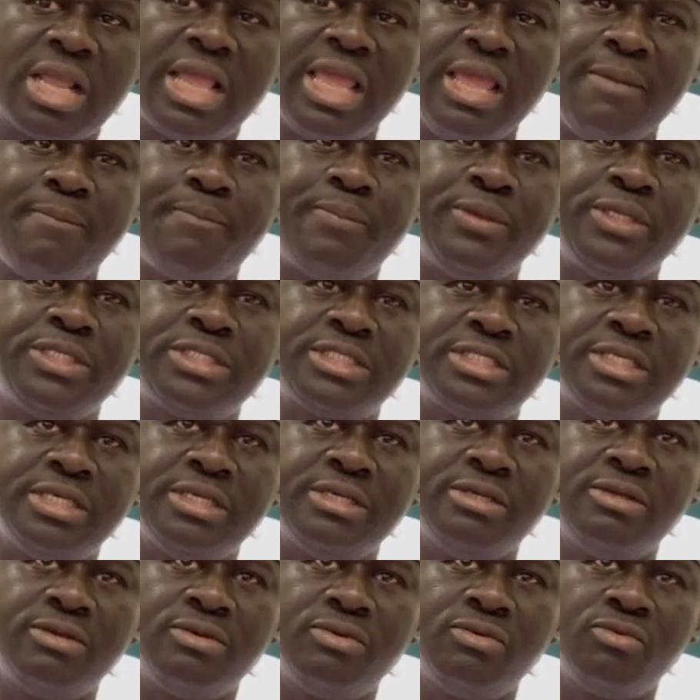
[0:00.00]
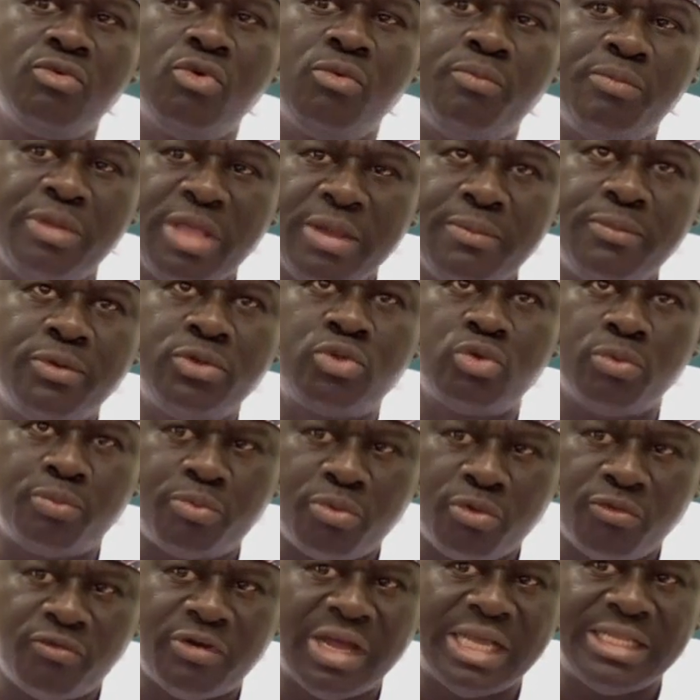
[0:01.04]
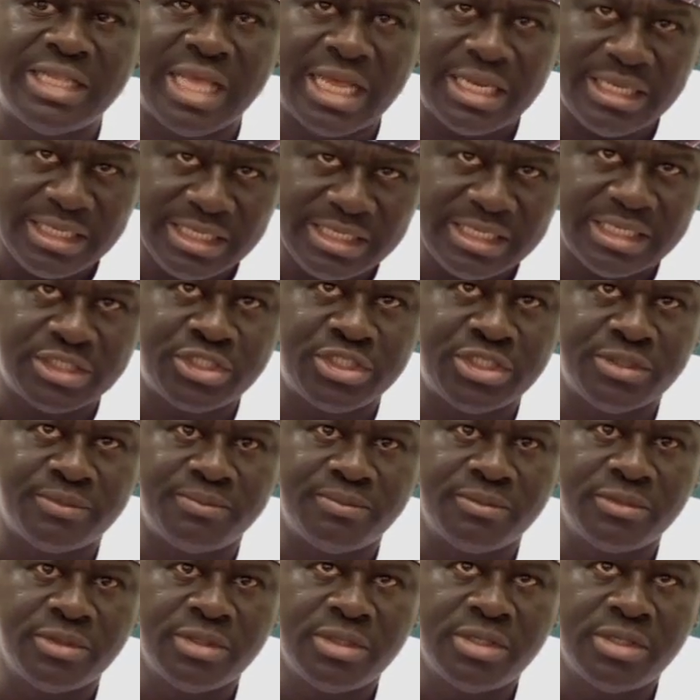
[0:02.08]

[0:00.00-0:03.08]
APC will be able to provide that leadership